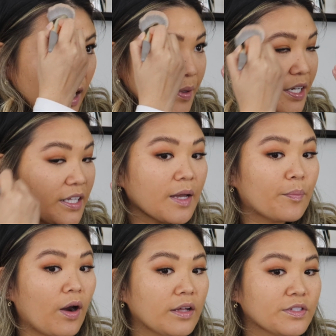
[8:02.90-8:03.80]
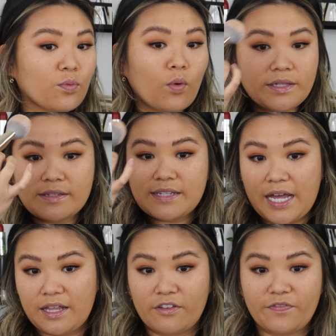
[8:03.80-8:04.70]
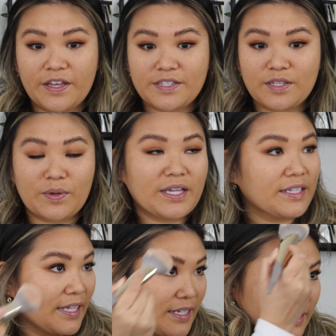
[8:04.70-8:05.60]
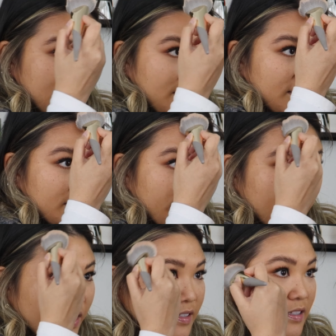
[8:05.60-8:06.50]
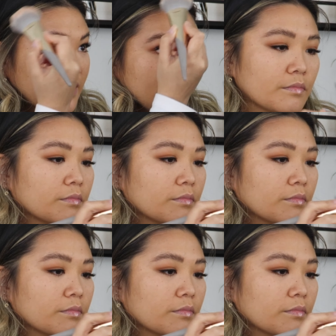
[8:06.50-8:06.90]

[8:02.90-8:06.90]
I'm gonna like bronze one side of the face so we can like see the difference.